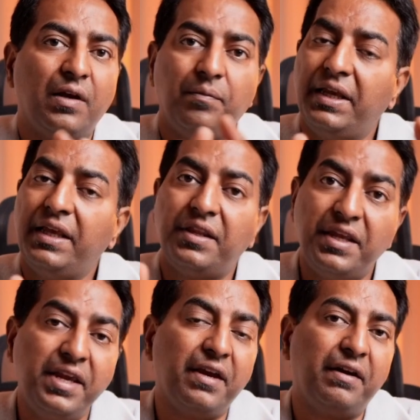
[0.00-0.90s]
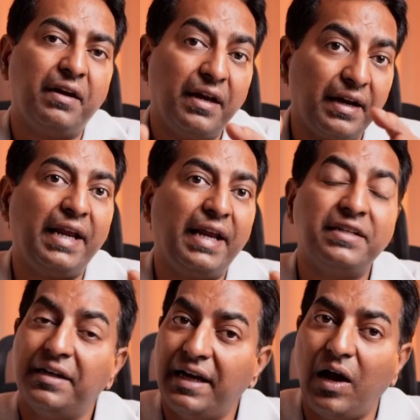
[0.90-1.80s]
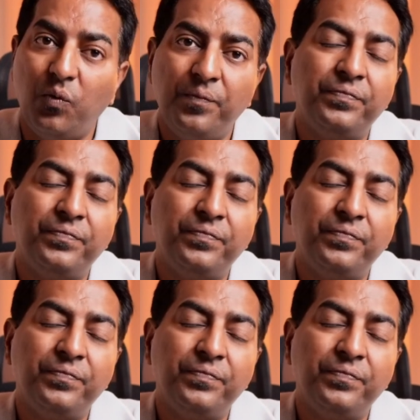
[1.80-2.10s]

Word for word: begins here right now.